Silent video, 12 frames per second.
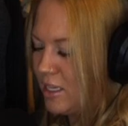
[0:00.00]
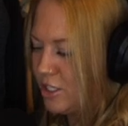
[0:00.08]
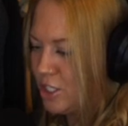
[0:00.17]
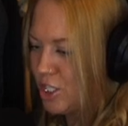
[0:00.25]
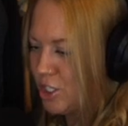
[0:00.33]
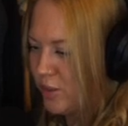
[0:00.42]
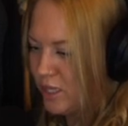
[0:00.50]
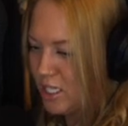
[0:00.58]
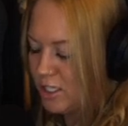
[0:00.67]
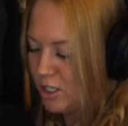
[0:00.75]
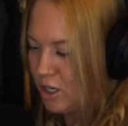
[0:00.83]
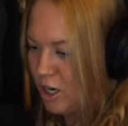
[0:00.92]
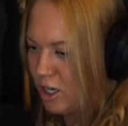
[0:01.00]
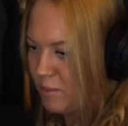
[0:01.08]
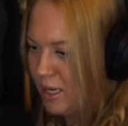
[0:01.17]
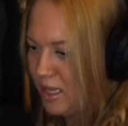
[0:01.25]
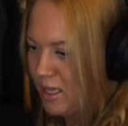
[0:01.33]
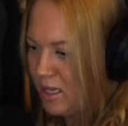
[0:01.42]
and you're just doing things on
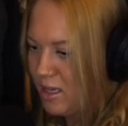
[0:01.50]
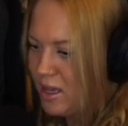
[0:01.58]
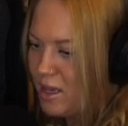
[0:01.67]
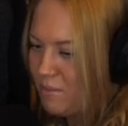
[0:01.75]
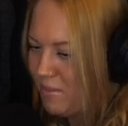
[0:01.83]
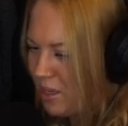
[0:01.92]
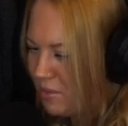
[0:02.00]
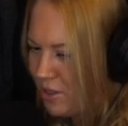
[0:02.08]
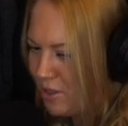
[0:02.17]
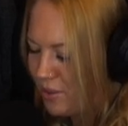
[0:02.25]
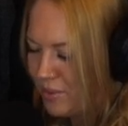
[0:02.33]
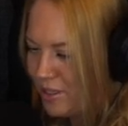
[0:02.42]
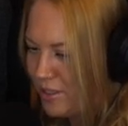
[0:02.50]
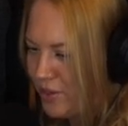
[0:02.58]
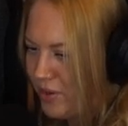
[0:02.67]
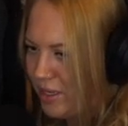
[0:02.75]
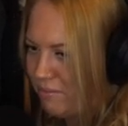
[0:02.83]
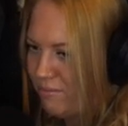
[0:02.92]
autopilot, maybe you don't want to do
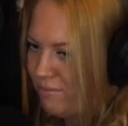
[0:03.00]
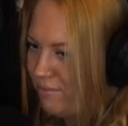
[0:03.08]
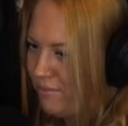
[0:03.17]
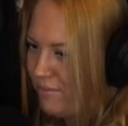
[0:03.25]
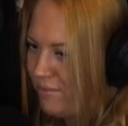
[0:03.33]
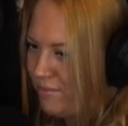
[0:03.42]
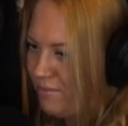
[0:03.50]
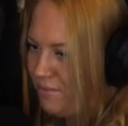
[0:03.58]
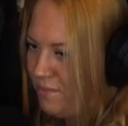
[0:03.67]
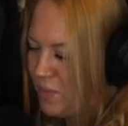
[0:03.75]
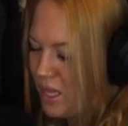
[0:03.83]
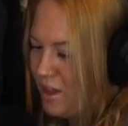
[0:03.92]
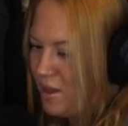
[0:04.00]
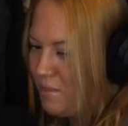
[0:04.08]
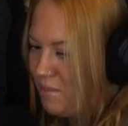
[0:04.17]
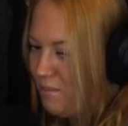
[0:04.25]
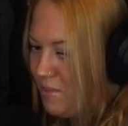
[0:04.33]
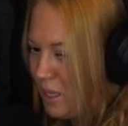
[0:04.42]
it.
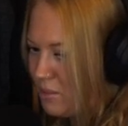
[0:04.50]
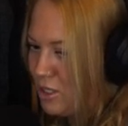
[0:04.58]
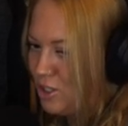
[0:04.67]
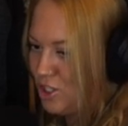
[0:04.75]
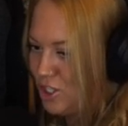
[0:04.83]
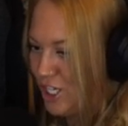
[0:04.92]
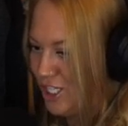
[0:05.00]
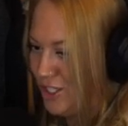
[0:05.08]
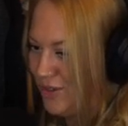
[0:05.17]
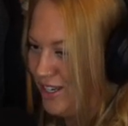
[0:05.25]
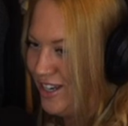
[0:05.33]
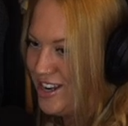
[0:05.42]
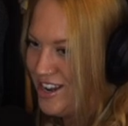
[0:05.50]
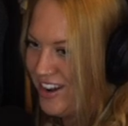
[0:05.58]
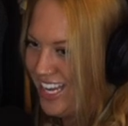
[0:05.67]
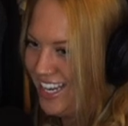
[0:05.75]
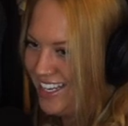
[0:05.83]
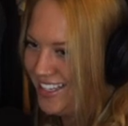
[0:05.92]
Maybe you should change what you're
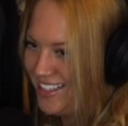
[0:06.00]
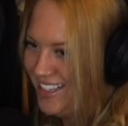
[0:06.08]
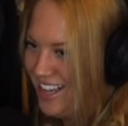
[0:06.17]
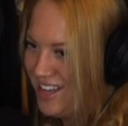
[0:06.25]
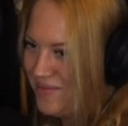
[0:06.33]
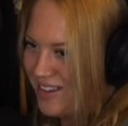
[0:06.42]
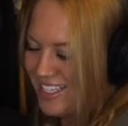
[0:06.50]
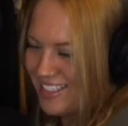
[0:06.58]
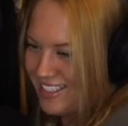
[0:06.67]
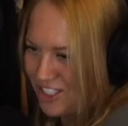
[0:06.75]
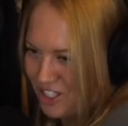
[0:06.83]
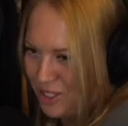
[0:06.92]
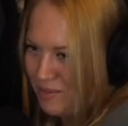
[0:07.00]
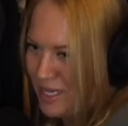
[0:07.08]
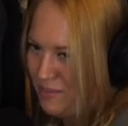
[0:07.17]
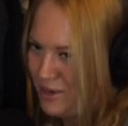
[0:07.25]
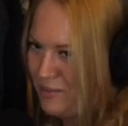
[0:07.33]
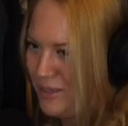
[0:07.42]
doing because there should be
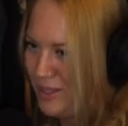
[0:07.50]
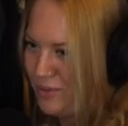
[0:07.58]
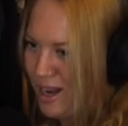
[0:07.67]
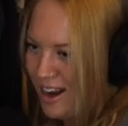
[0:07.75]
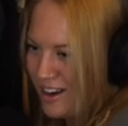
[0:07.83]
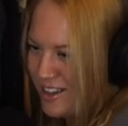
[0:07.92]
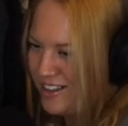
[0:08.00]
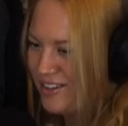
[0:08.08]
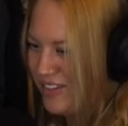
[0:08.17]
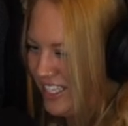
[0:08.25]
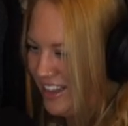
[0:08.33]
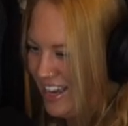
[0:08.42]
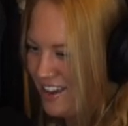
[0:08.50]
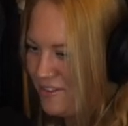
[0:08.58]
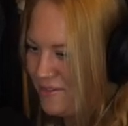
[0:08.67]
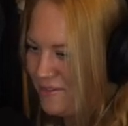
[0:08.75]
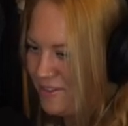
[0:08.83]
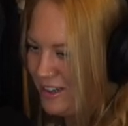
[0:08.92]
a purpose. Why are you living
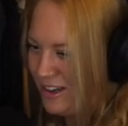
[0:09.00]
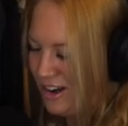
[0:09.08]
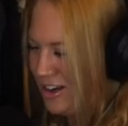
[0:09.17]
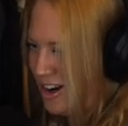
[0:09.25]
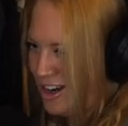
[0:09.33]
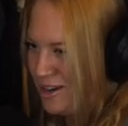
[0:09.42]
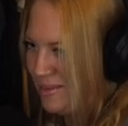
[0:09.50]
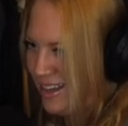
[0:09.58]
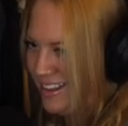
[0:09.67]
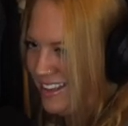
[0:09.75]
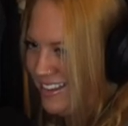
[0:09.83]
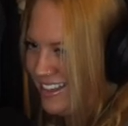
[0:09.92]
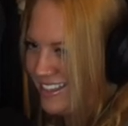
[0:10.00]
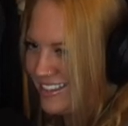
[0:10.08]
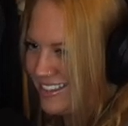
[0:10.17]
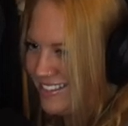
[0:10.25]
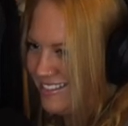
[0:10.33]
life on autopilot? Like,